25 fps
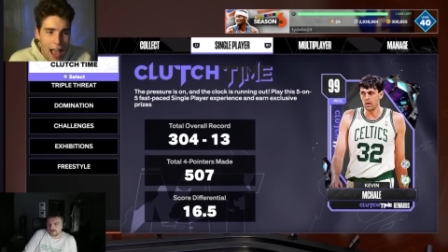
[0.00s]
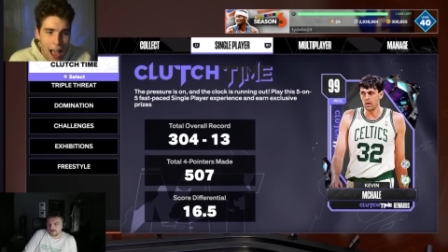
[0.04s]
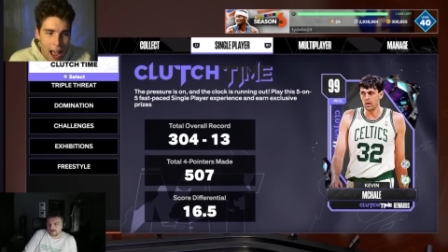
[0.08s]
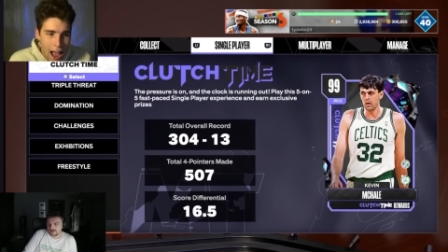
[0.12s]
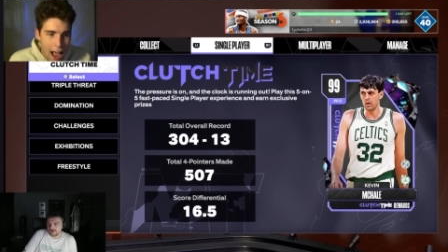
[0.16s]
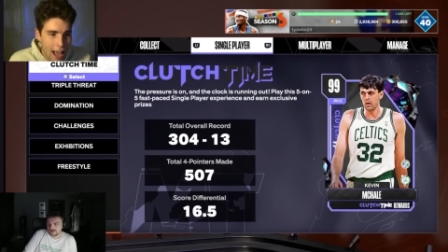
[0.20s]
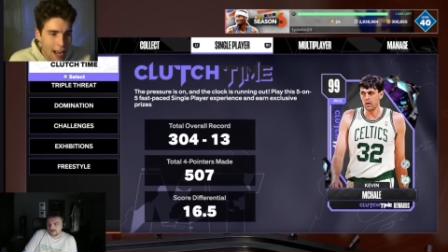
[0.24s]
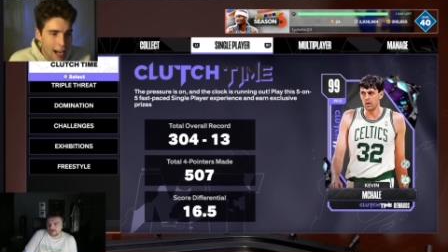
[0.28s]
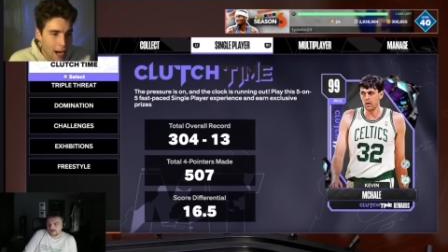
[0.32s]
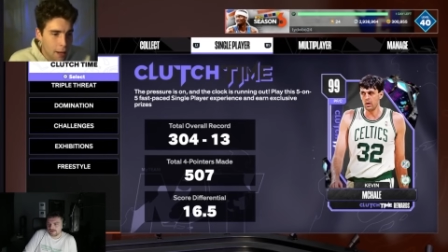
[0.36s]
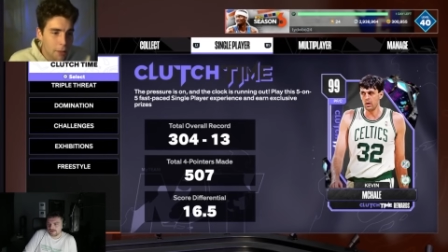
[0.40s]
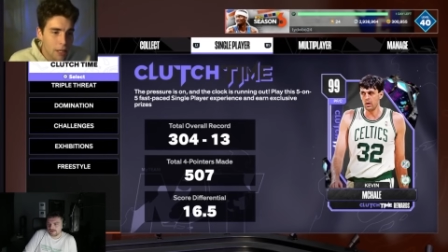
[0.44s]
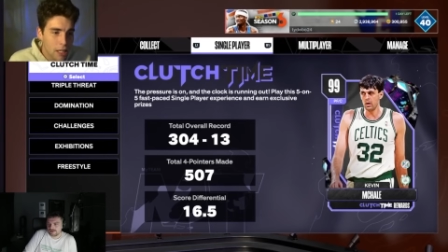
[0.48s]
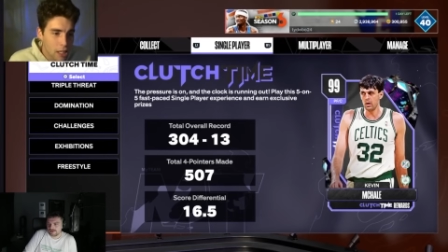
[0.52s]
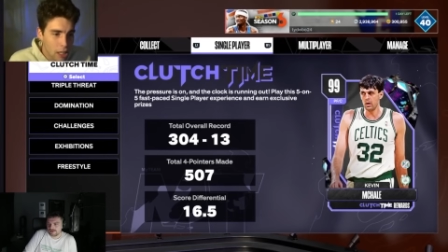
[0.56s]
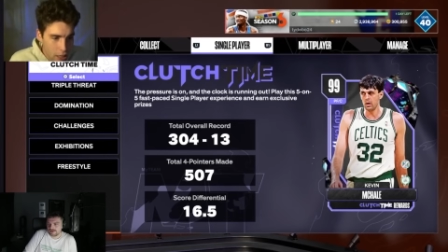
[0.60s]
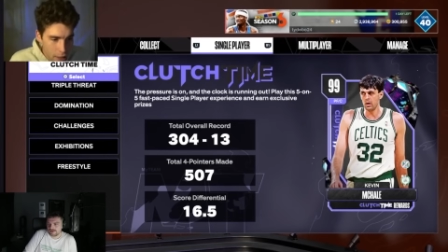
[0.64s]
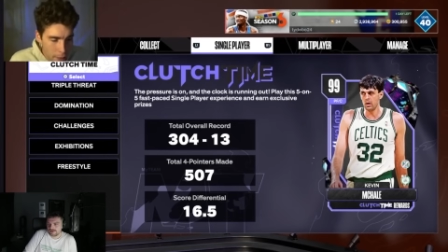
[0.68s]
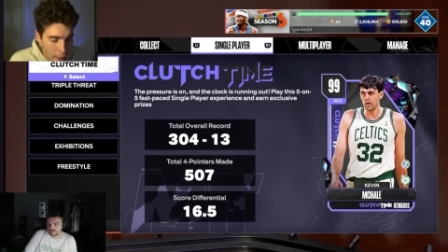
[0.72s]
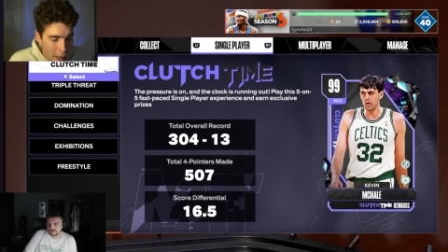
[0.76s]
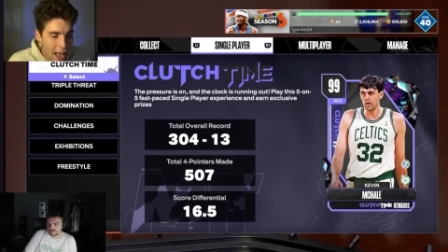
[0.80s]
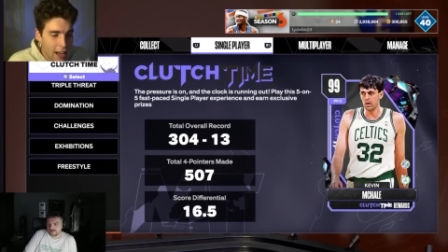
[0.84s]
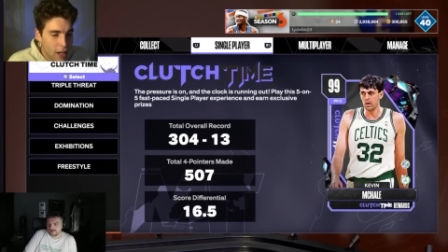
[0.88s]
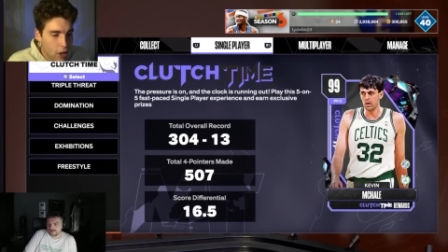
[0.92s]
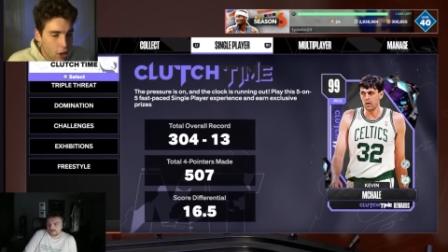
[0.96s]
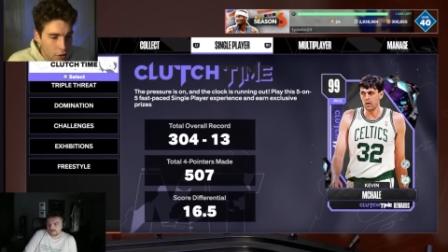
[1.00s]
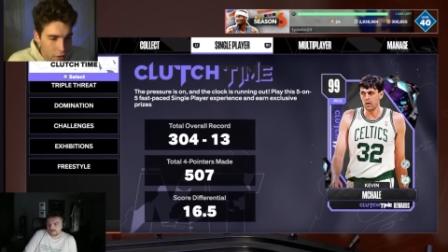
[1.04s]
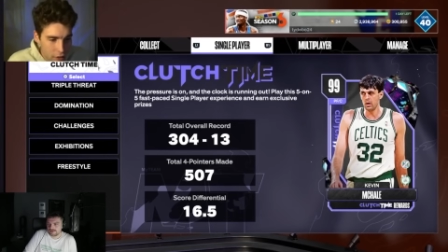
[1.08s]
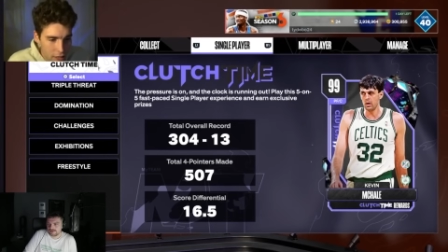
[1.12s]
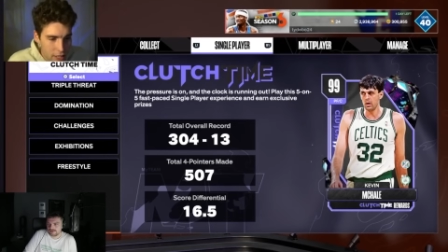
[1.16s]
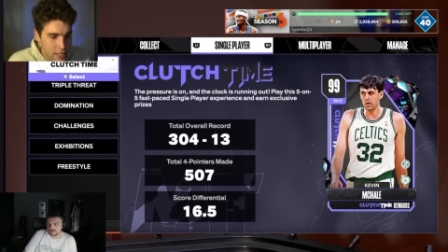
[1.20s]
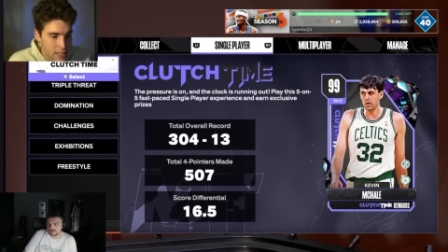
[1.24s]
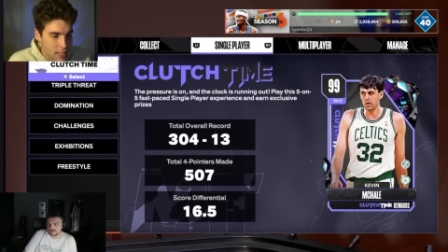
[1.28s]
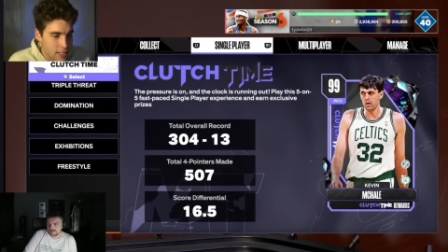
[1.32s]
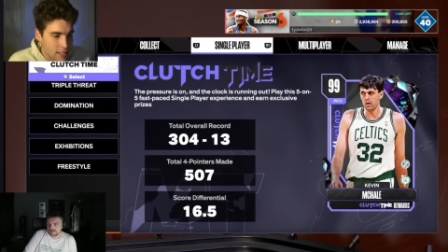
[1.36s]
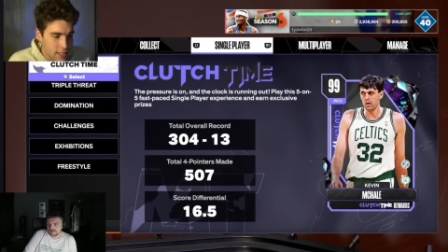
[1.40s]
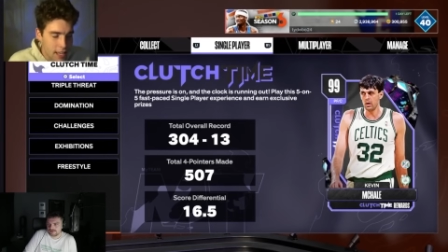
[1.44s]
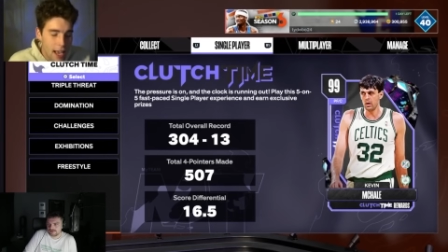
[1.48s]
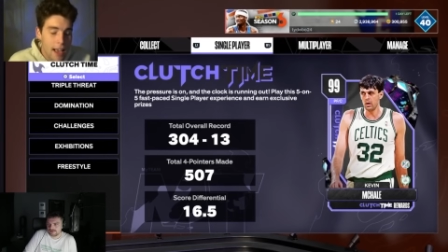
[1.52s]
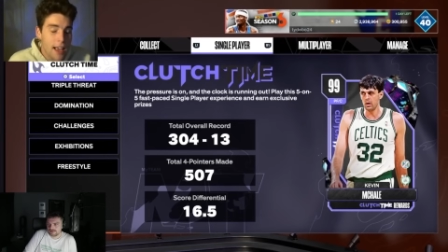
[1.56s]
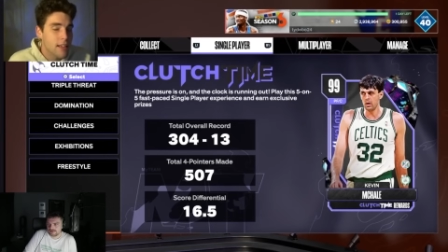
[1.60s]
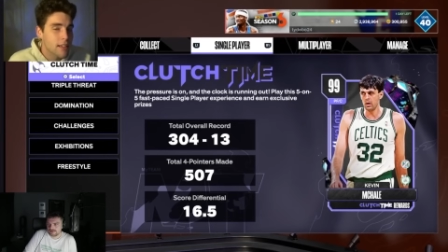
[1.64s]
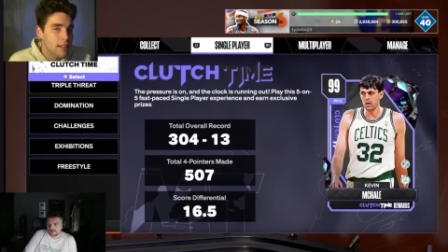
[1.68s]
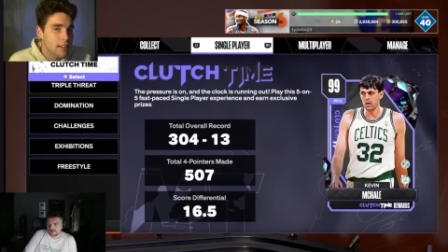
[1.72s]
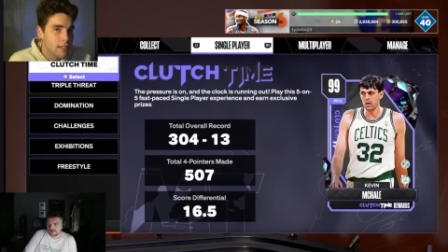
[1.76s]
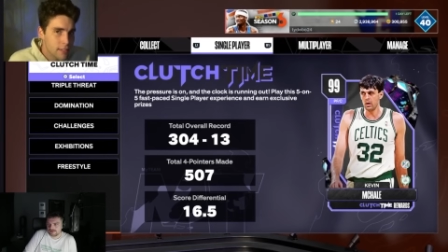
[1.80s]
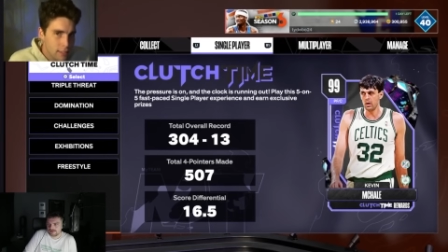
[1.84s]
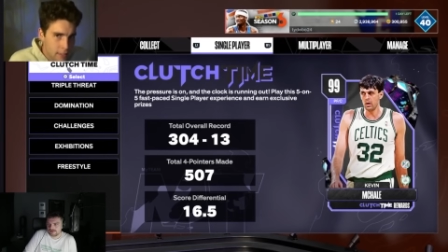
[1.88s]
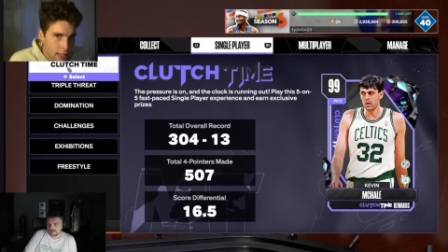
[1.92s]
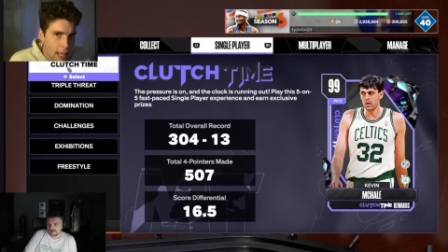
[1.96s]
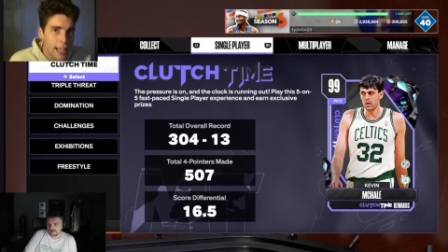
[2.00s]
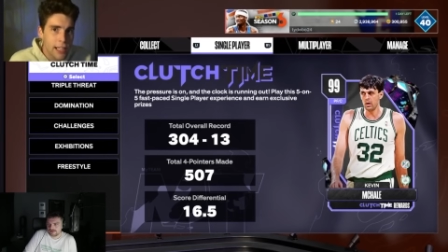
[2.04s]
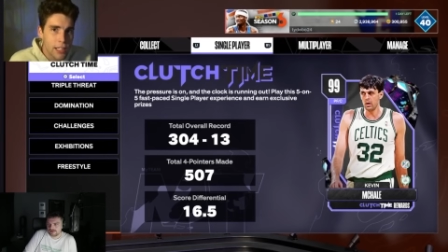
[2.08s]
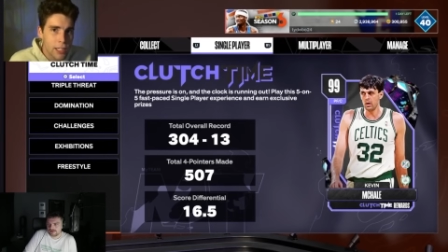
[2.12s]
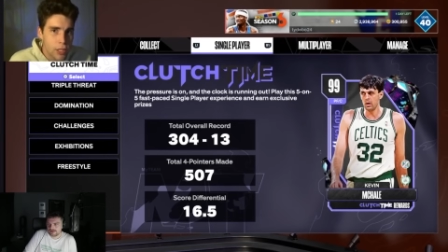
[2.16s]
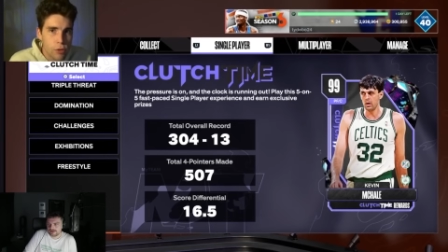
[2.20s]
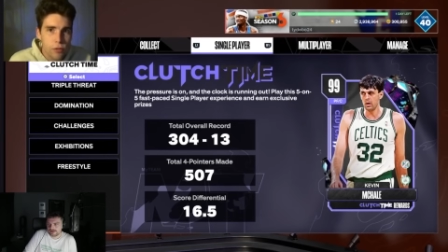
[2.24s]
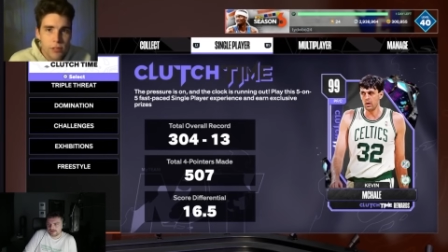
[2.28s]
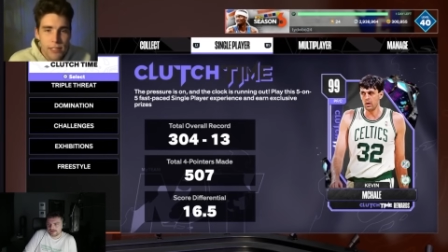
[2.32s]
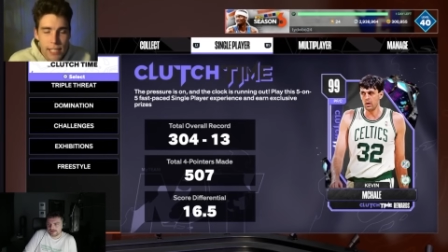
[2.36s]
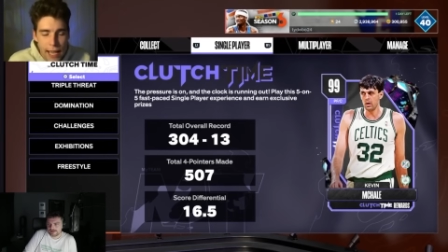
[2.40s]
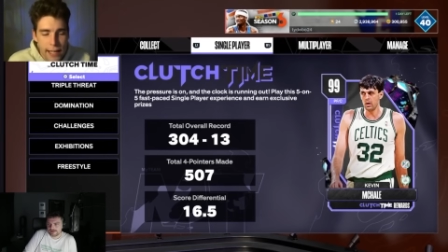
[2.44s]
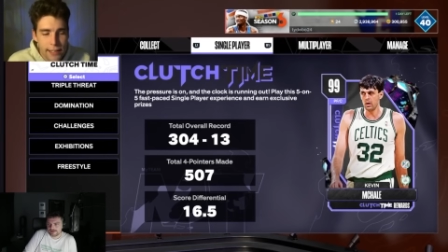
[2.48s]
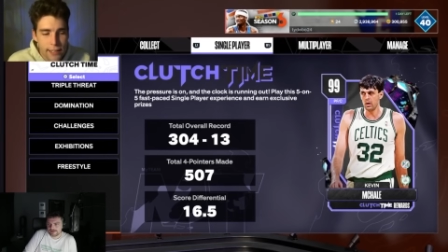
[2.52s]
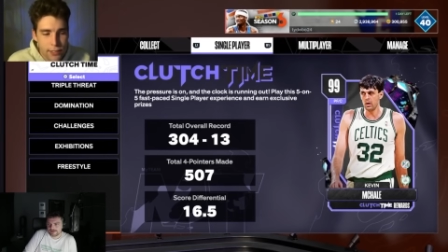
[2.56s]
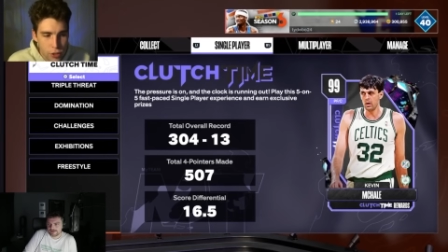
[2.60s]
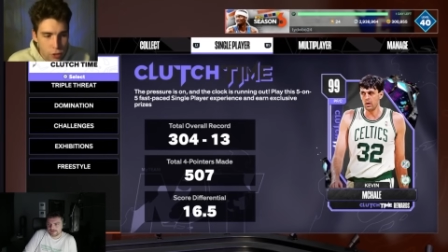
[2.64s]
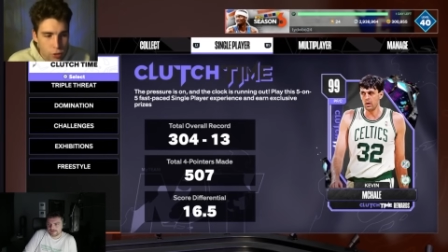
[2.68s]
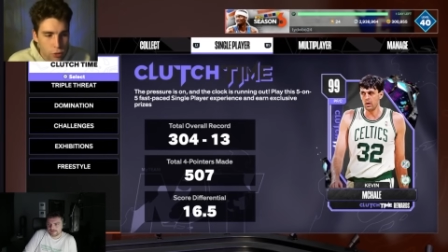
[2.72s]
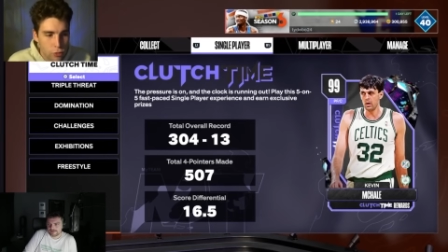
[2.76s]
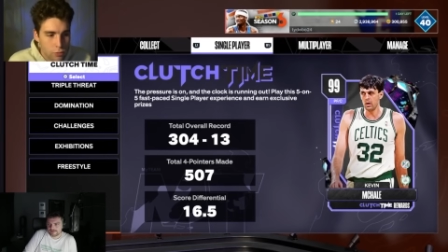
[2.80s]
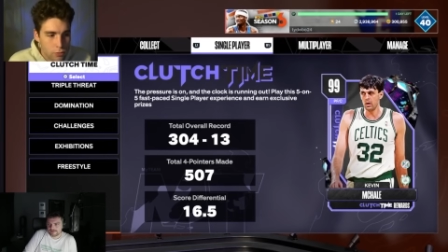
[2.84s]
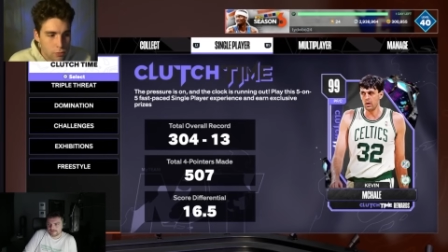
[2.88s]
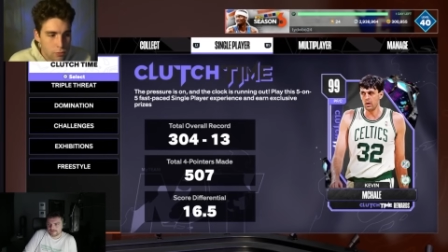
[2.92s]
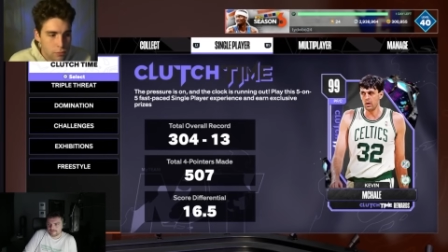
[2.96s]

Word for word: And I'm gonna look back on this and say, thank you, take two.